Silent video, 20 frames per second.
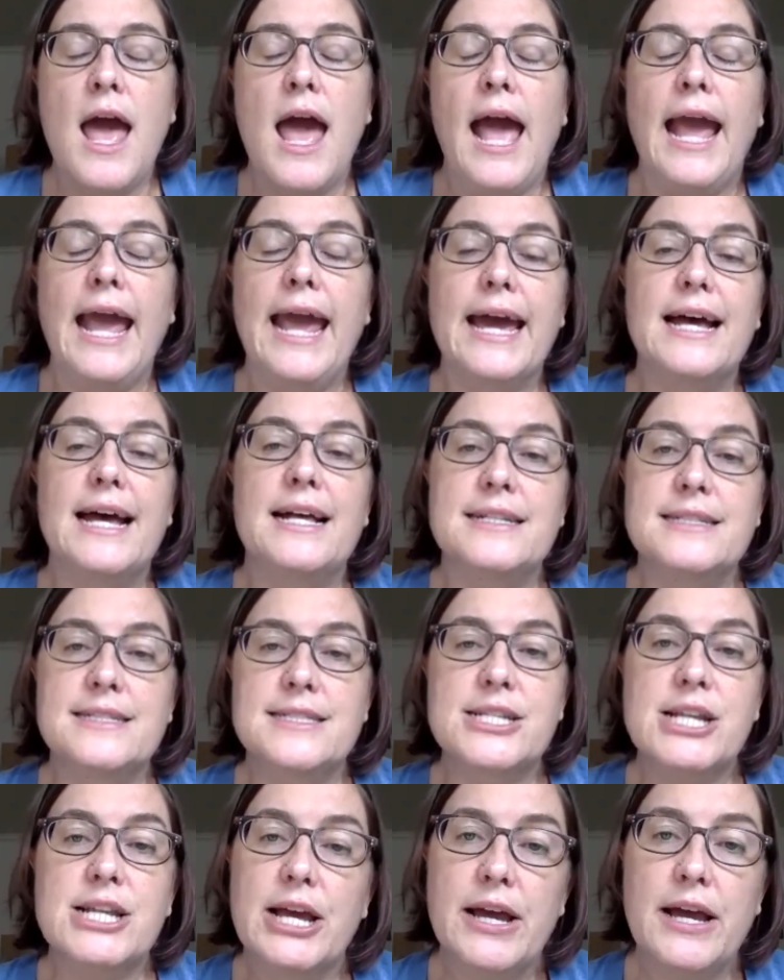And
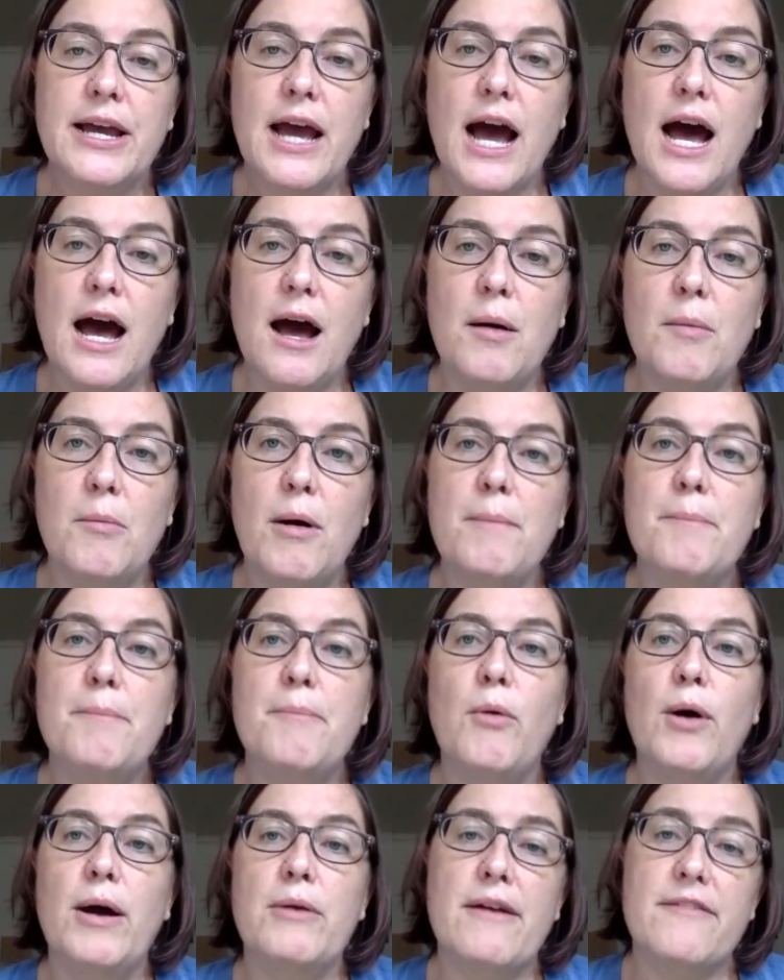
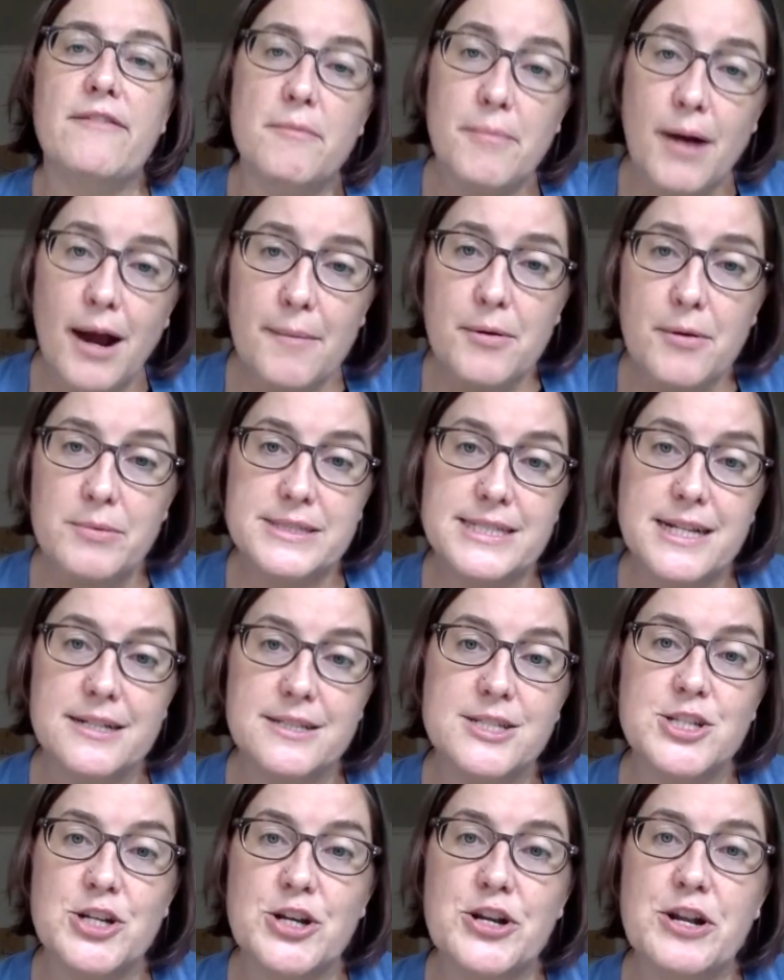what Reverend Barber was
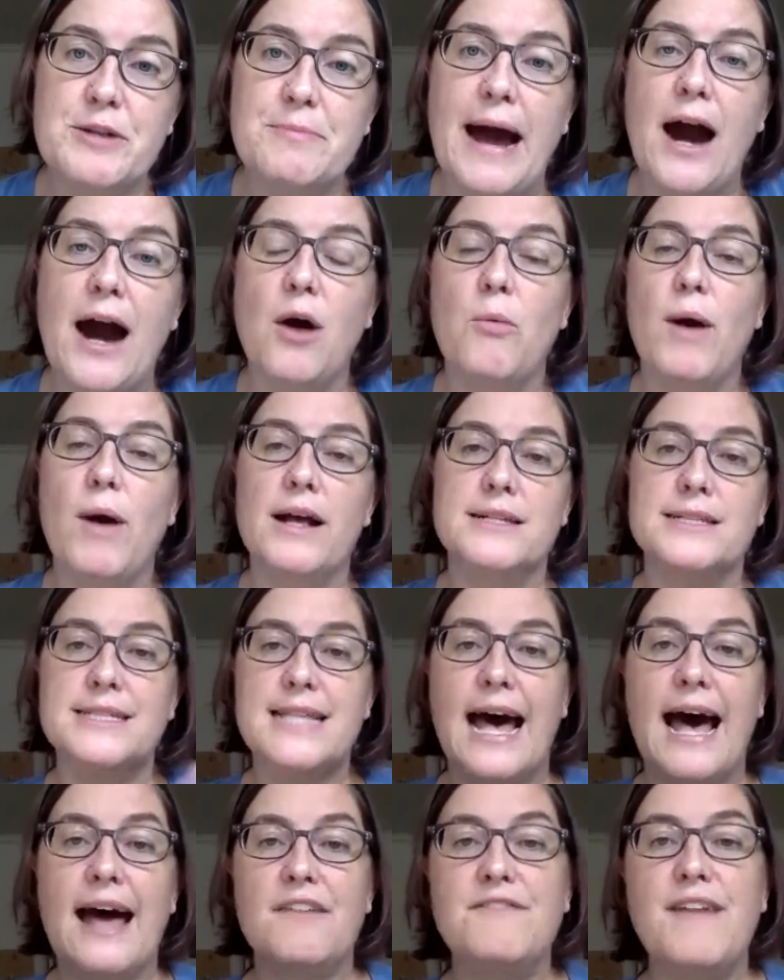concerned about was
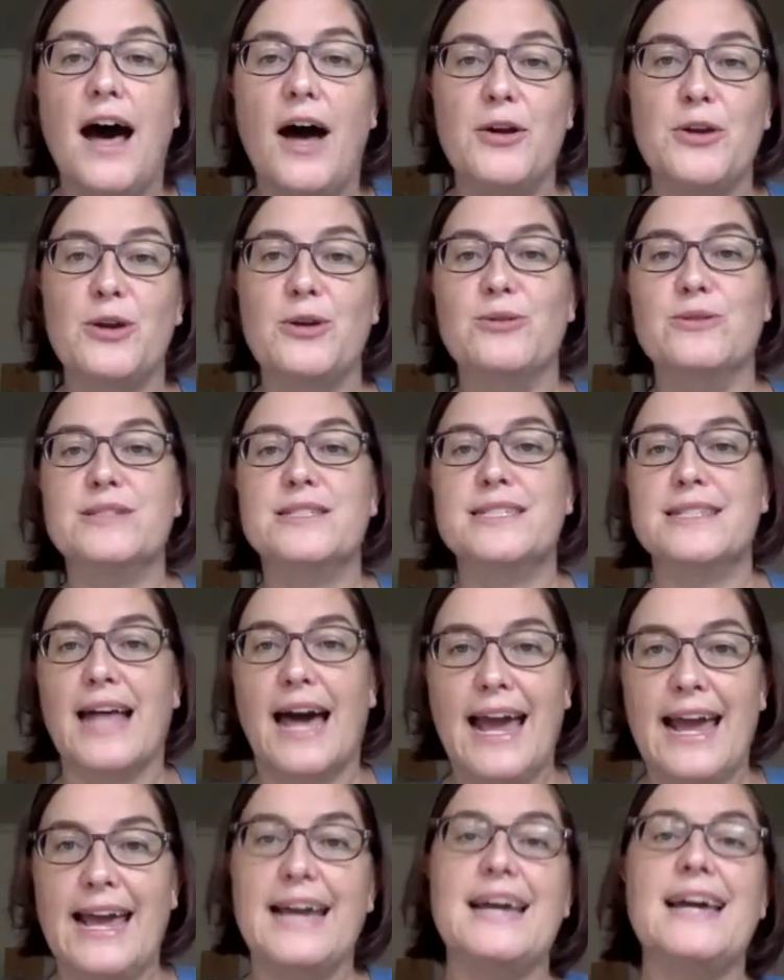that values
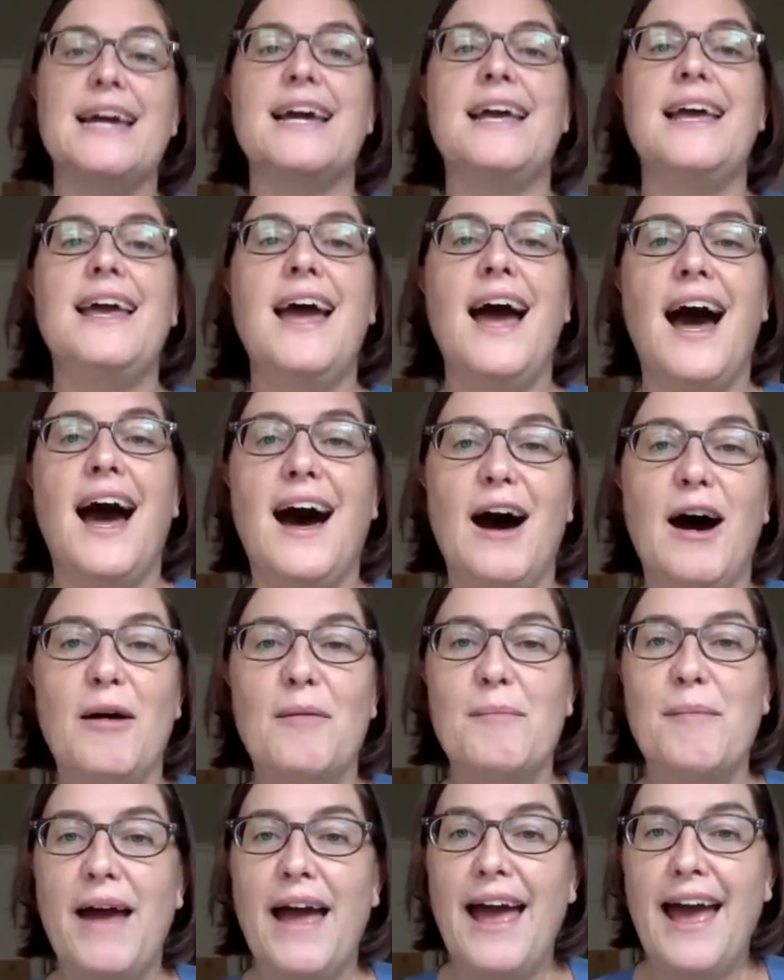like
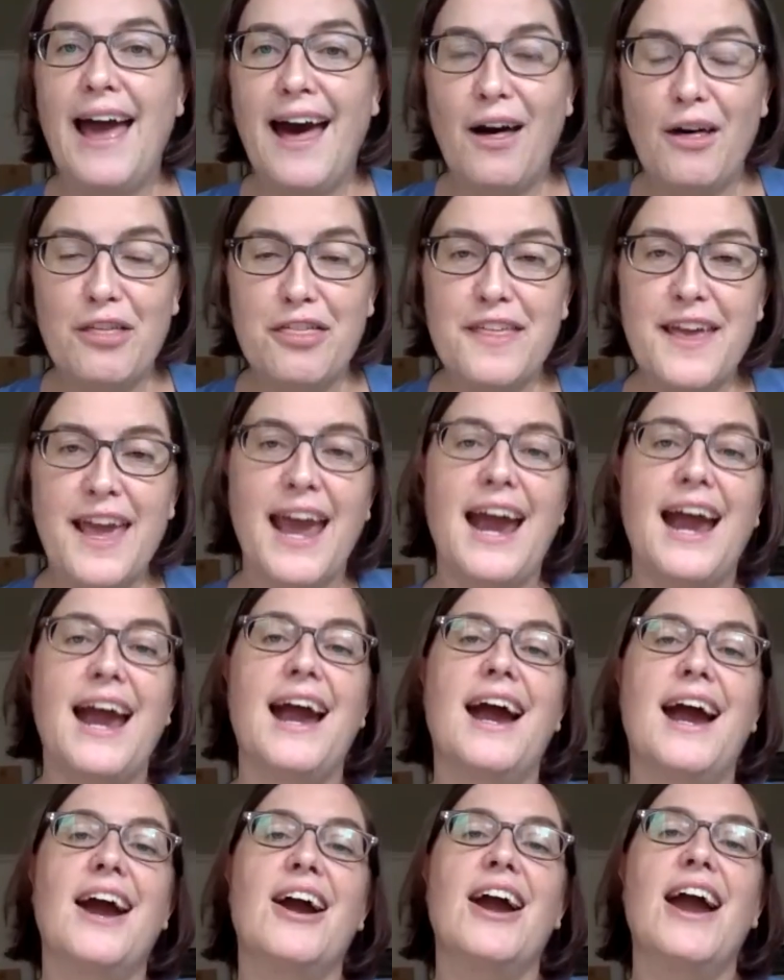
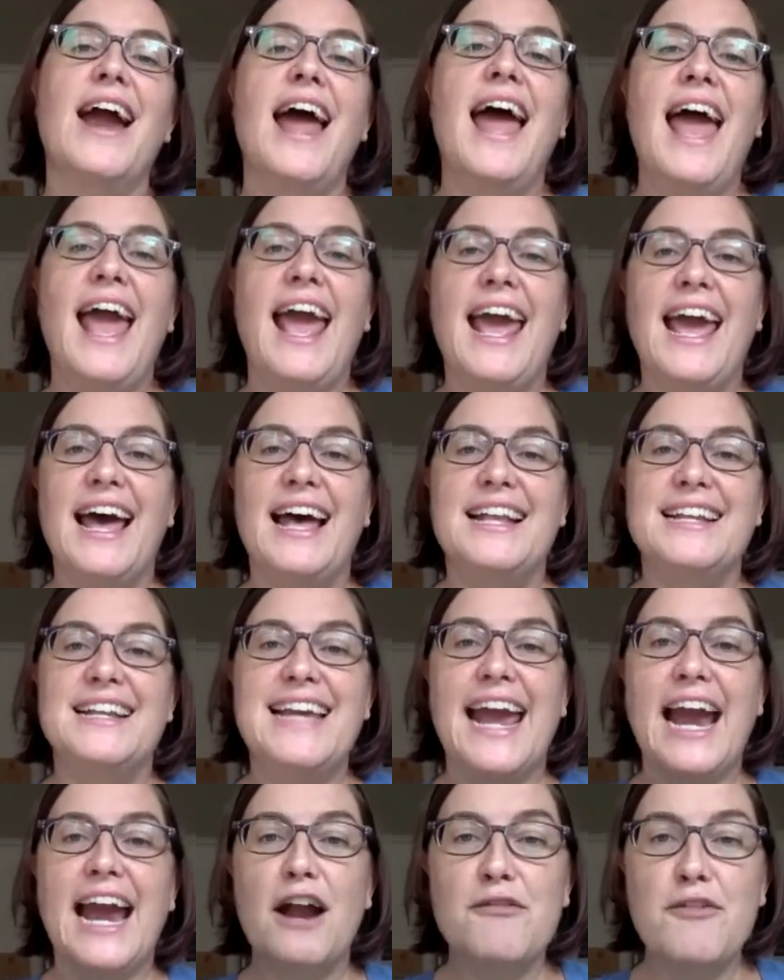healthcare and
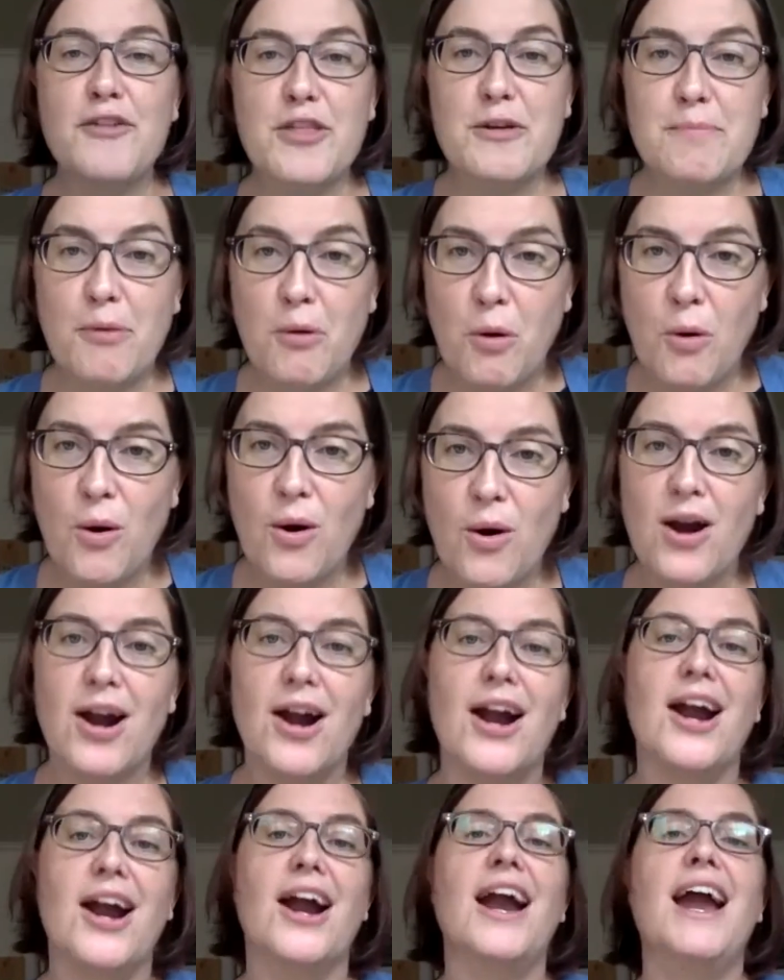care for the
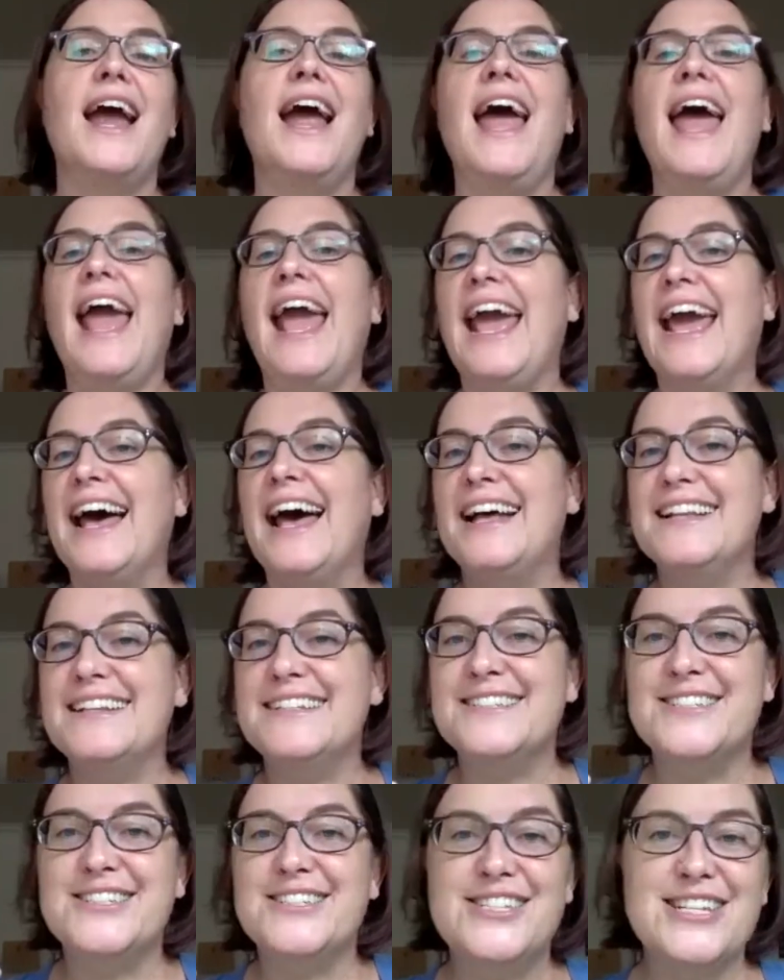poor and